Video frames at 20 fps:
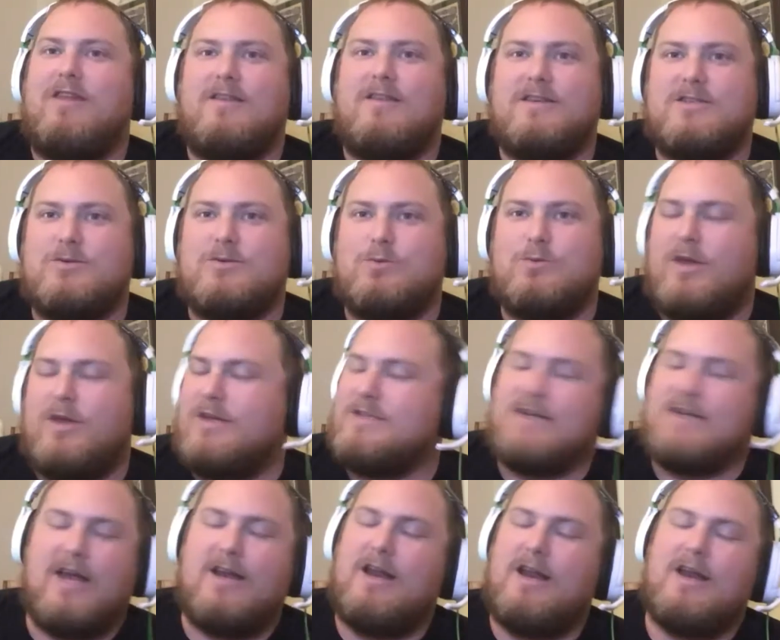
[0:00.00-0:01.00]
this is what you
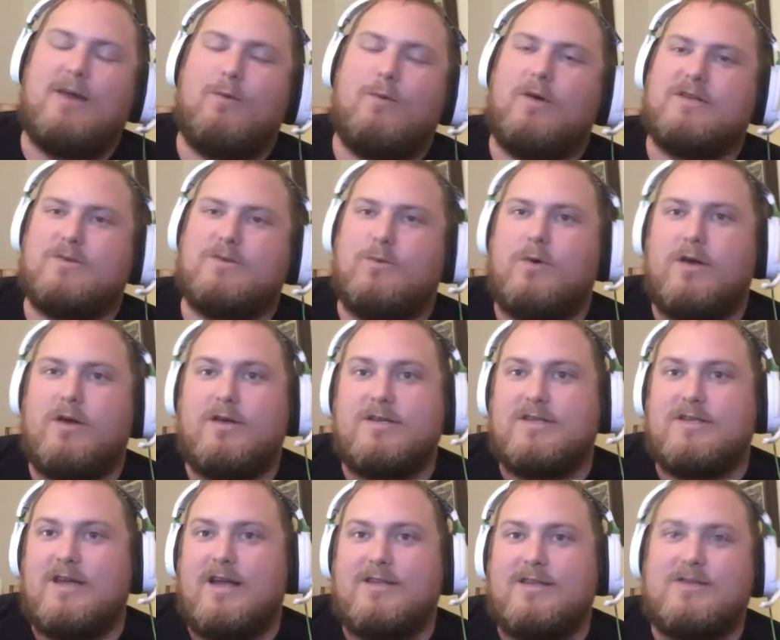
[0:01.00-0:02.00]
said. And it wasn't what you
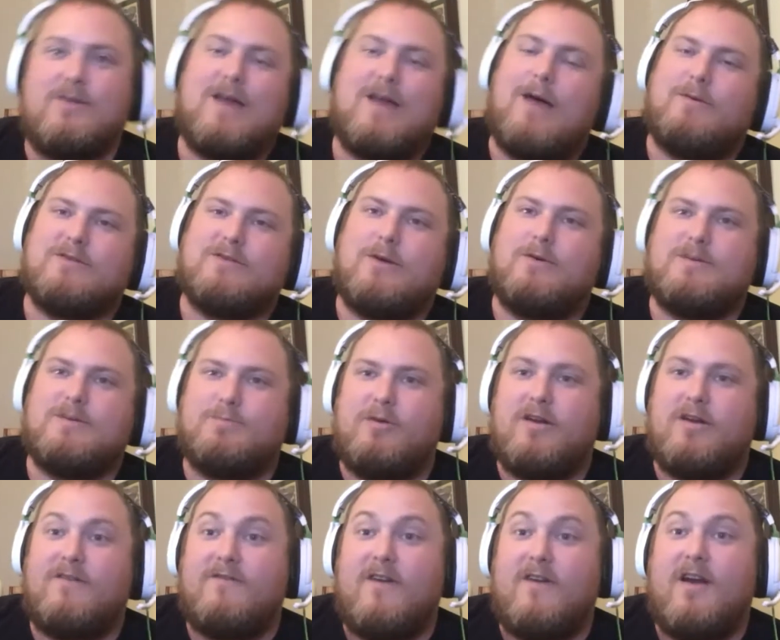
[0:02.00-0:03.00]
said. So that was always
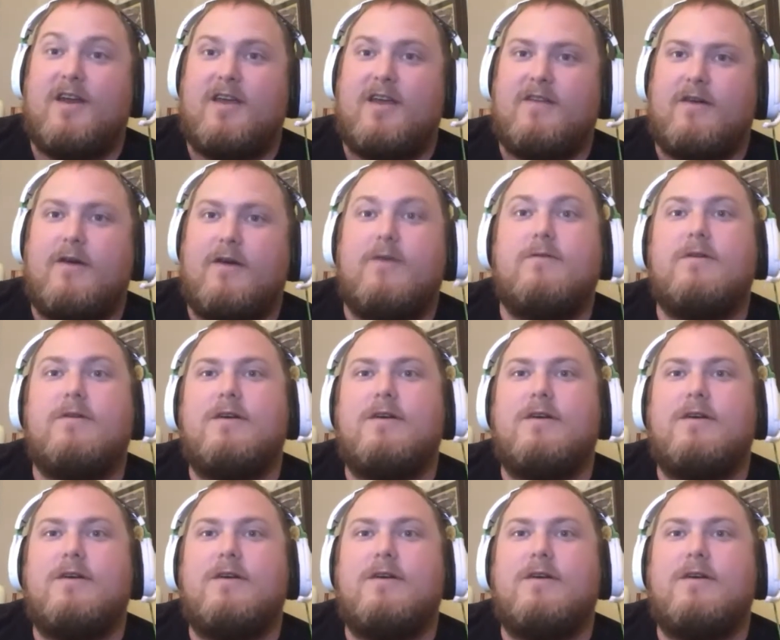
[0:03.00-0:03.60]
pretty funny, though.